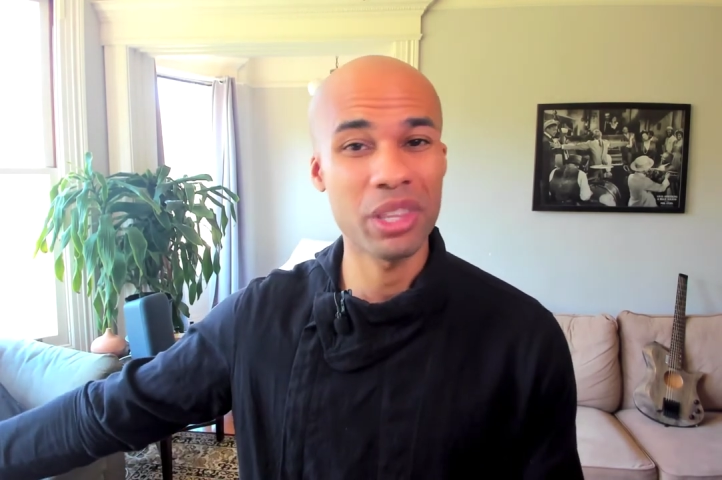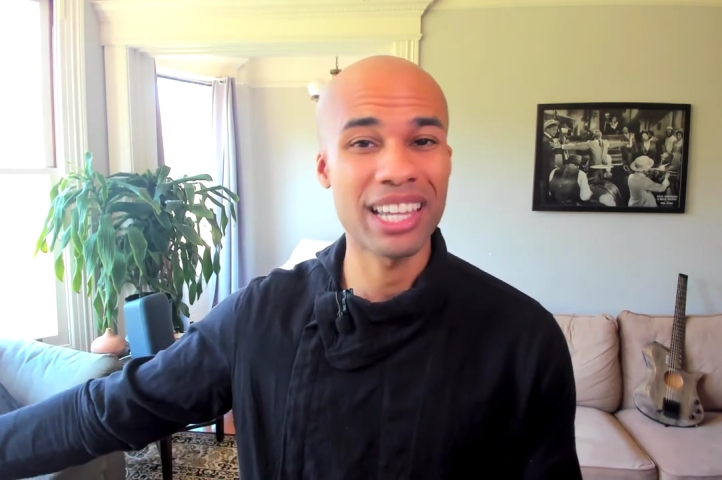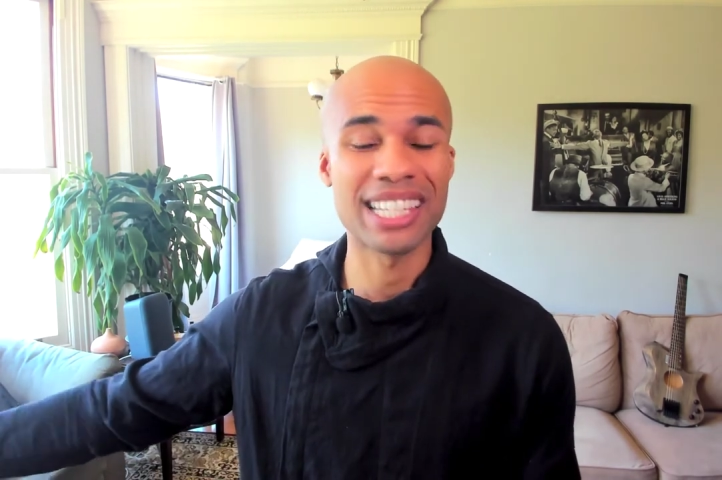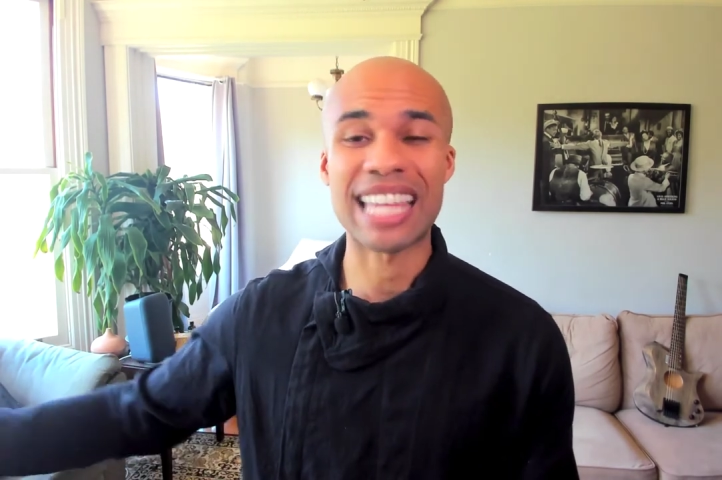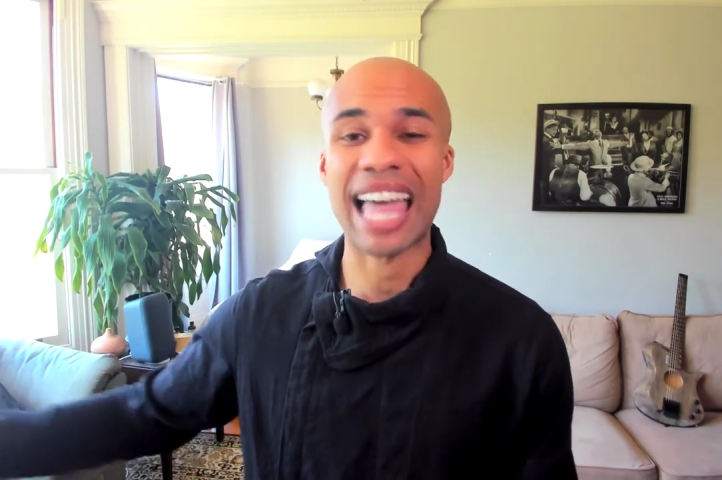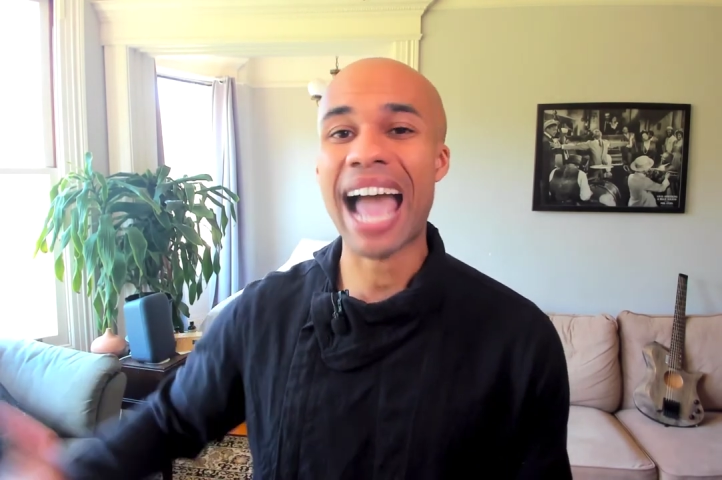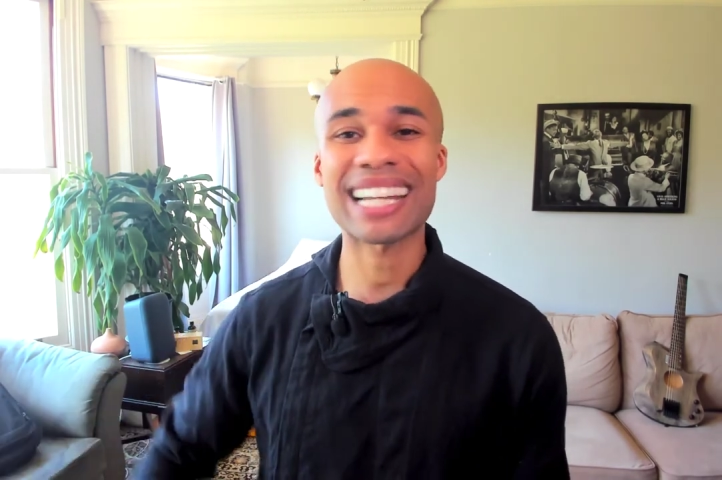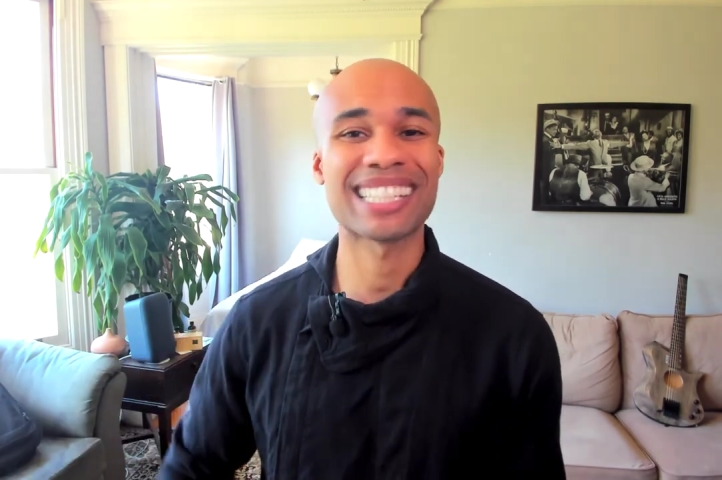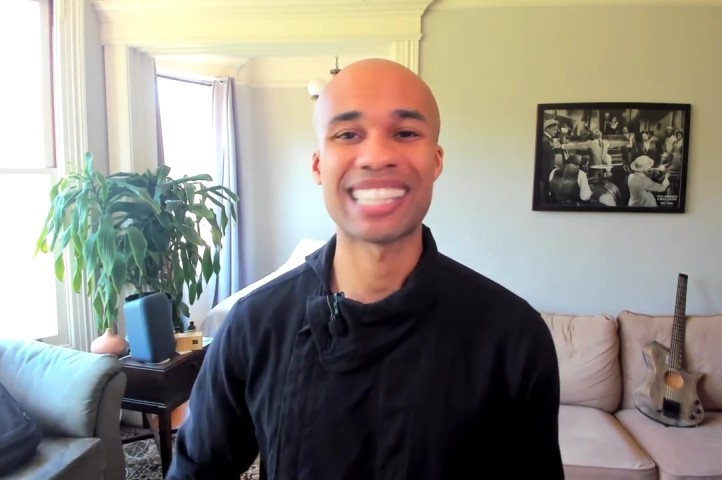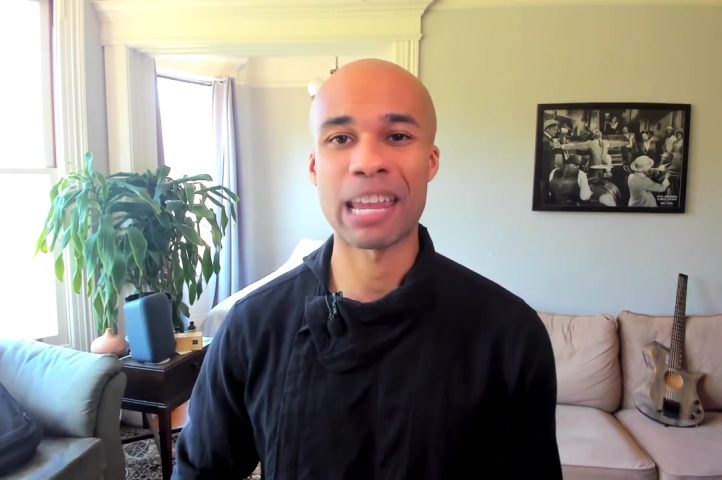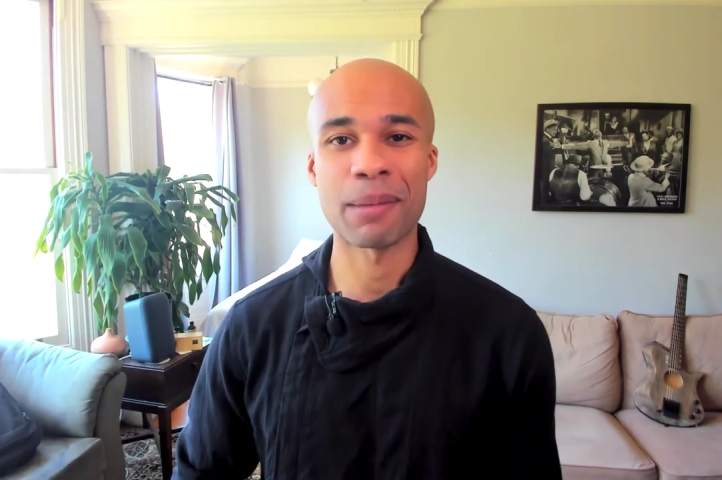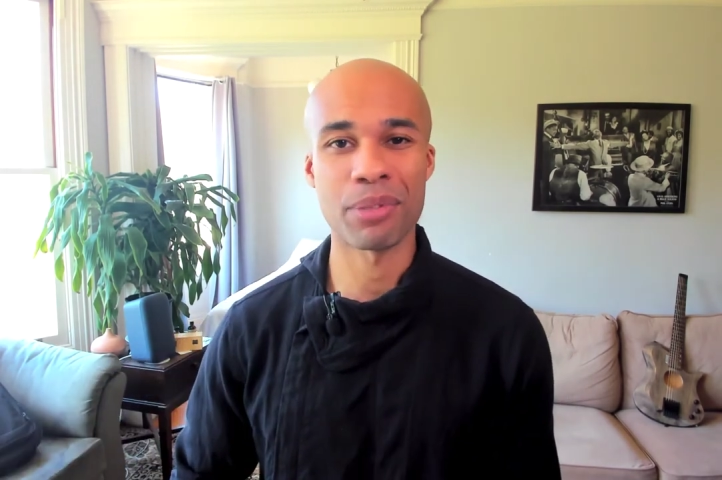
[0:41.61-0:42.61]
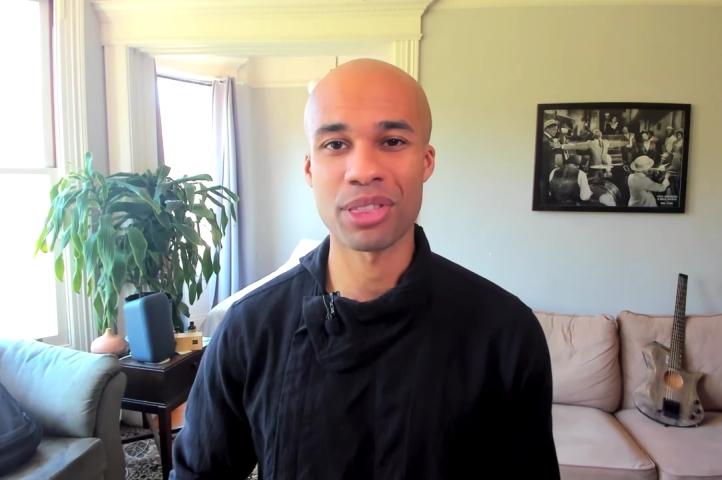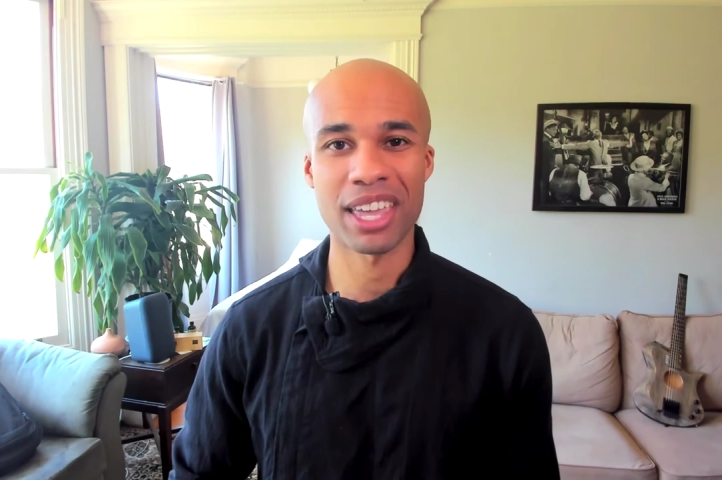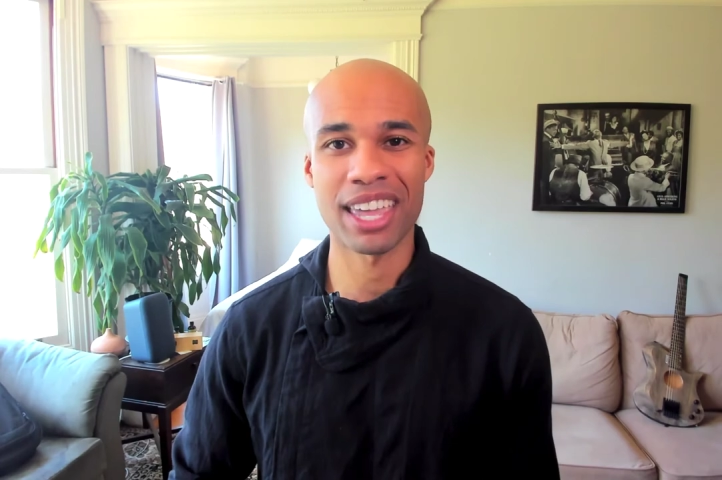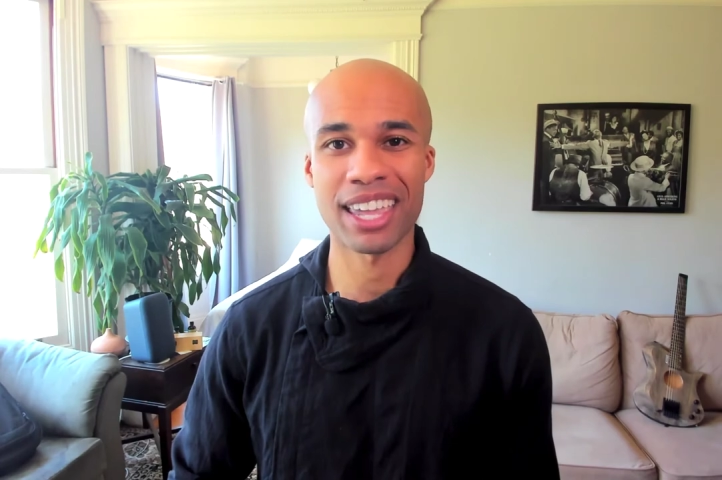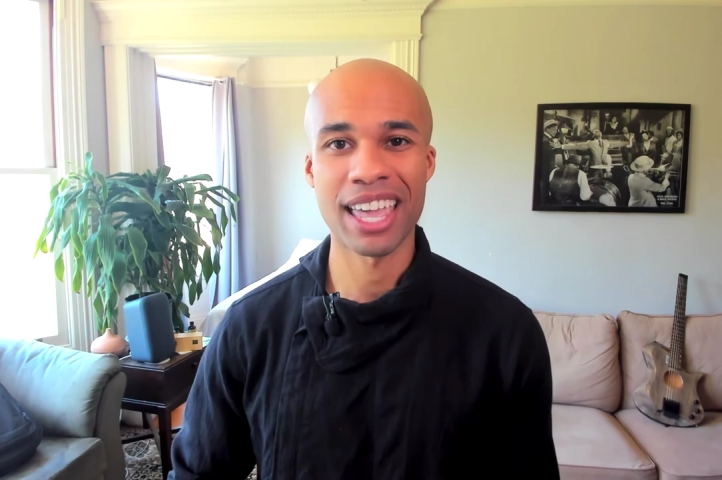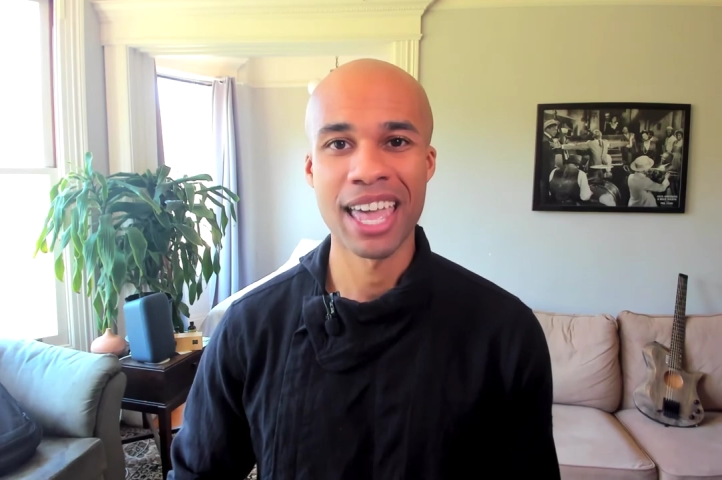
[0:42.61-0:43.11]
the exact same
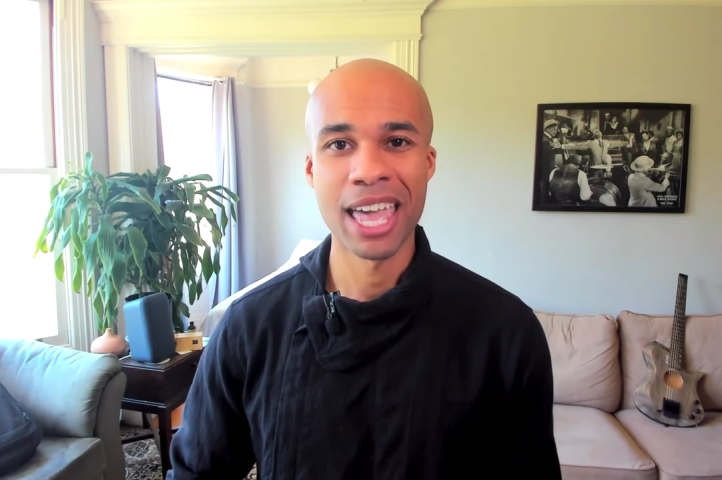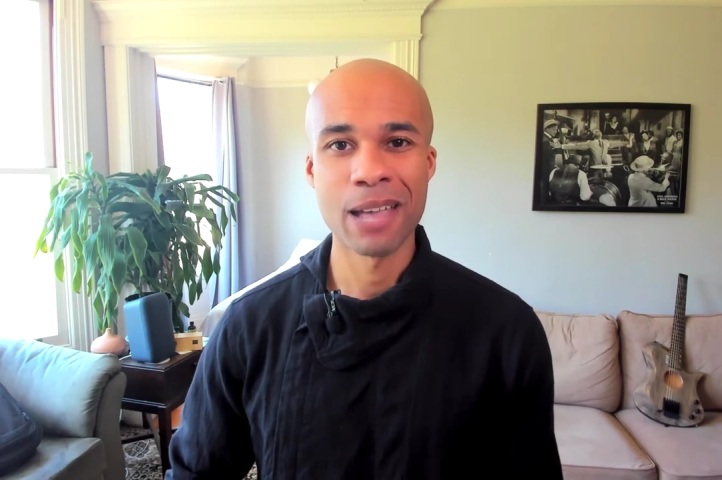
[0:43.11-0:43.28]
thing,